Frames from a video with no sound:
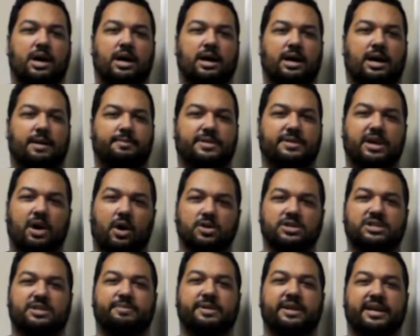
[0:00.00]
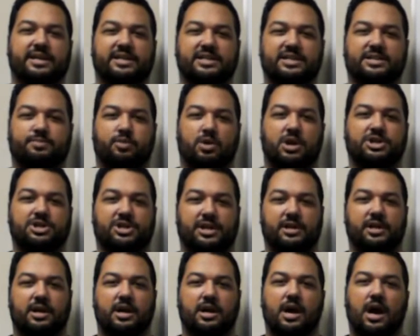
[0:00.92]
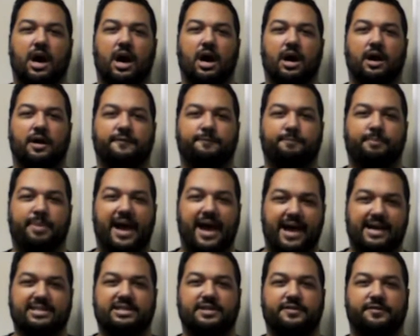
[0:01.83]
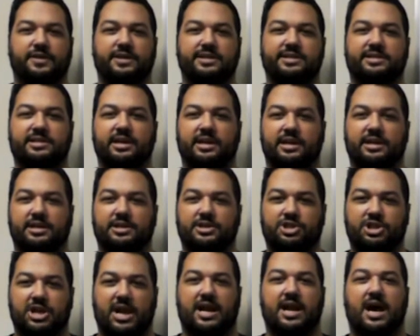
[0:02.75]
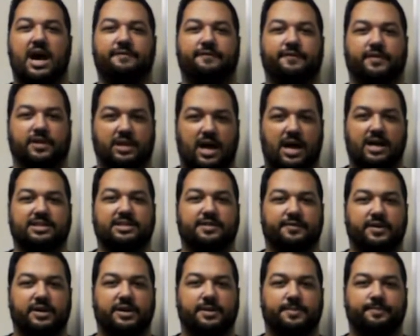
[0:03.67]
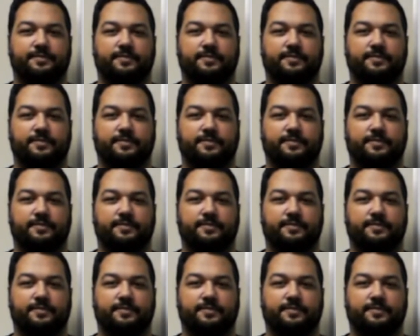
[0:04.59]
the ultimate expression of pacifist Jedi philosophy.